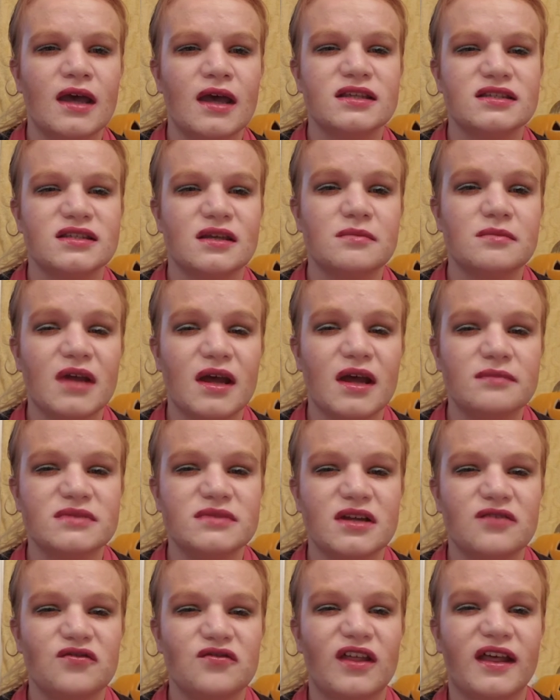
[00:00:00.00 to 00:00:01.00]
Sometimes
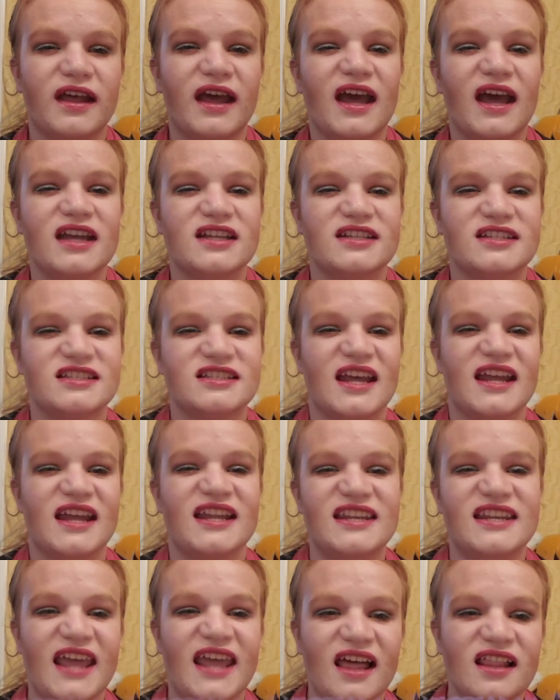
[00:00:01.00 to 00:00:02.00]
I feel like I
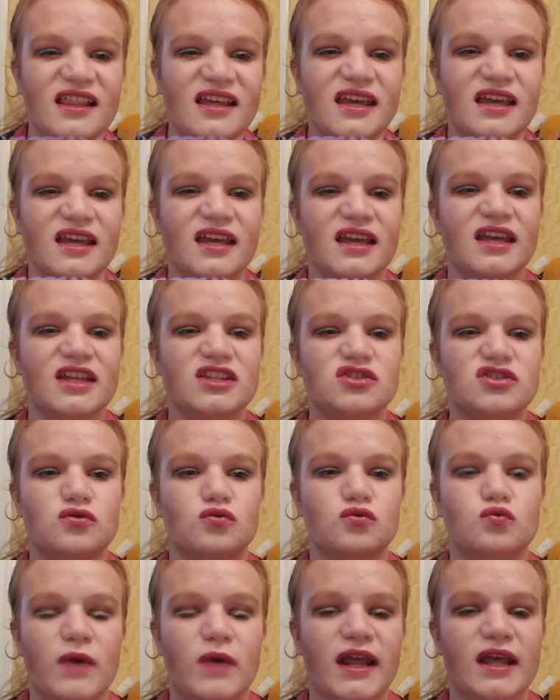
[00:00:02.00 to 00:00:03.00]
nail it. It's
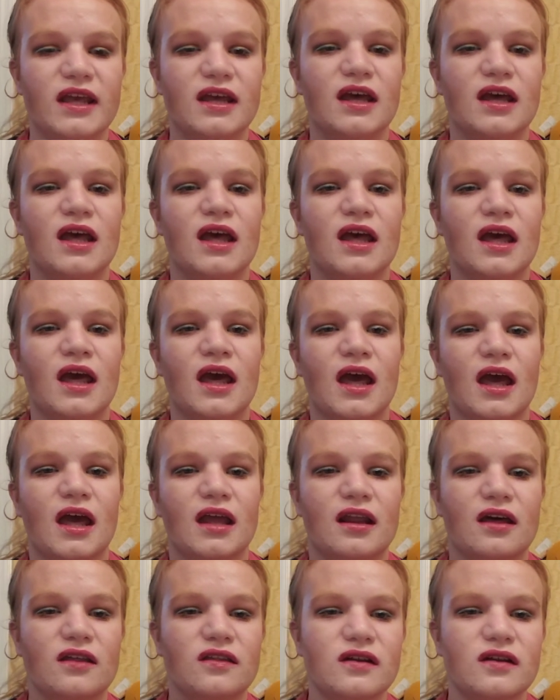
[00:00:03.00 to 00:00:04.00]
great.
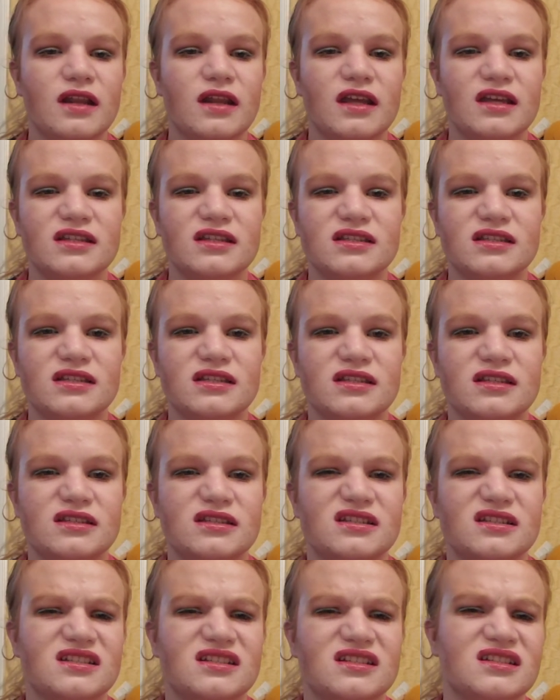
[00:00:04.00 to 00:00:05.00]
And other days,
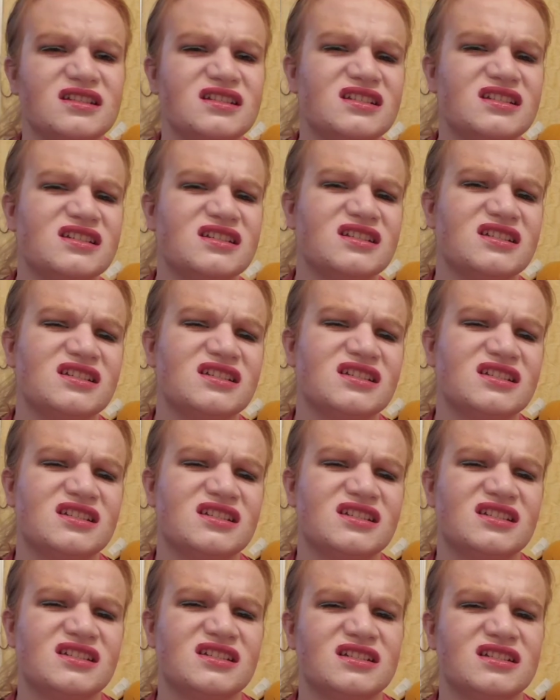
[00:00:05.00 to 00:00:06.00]

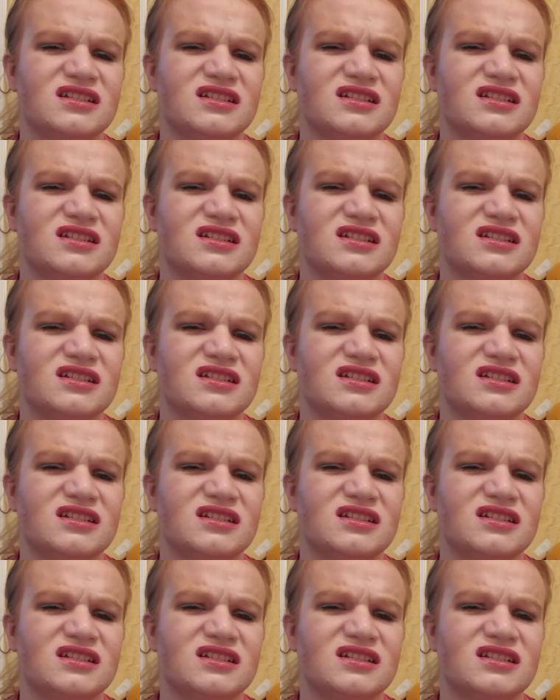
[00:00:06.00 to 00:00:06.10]
today's